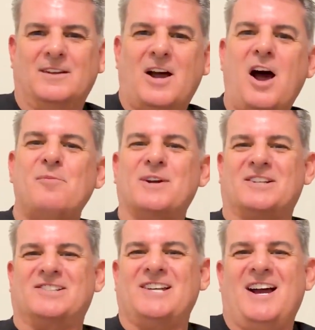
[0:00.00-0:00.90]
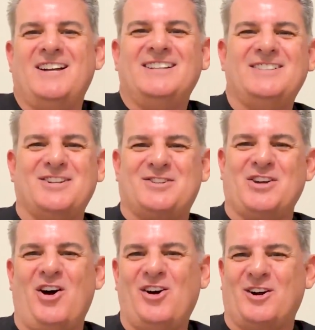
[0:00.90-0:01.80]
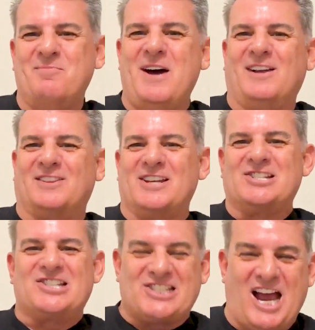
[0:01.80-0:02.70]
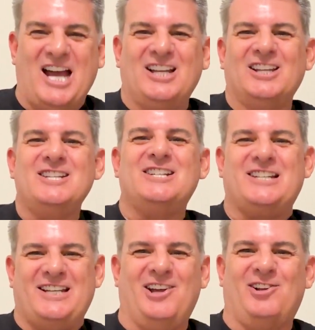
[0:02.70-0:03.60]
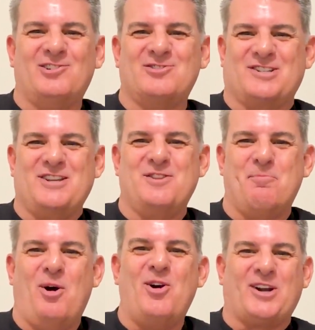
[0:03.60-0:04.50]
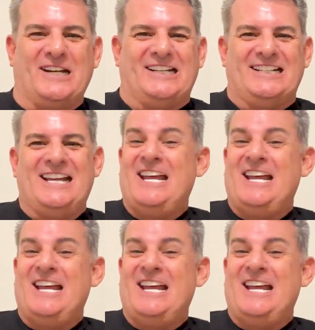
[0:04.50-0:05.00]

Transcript: I'm excited to talk about the silent killers in the market.